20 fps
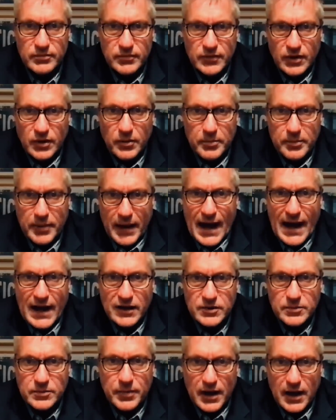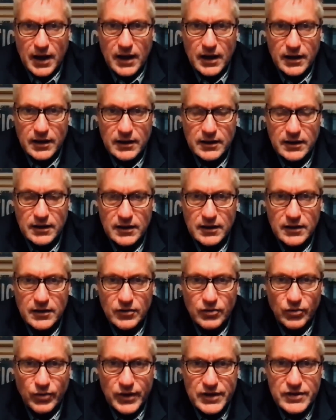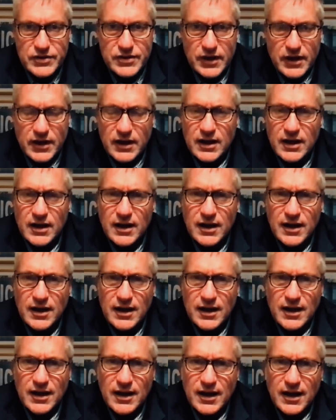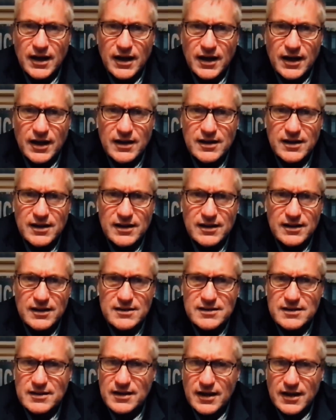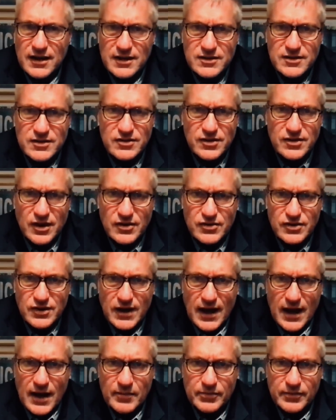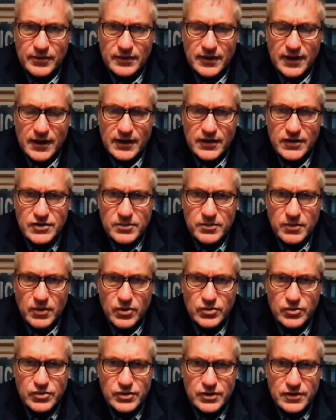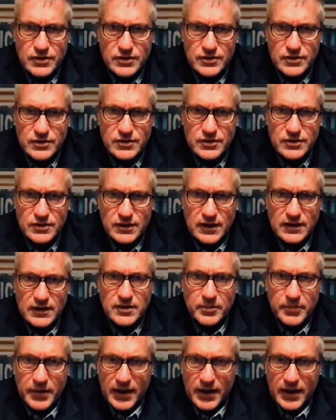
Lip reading: you know, backed by reason. And I think in this case, Judge Kaplan let his emotions get the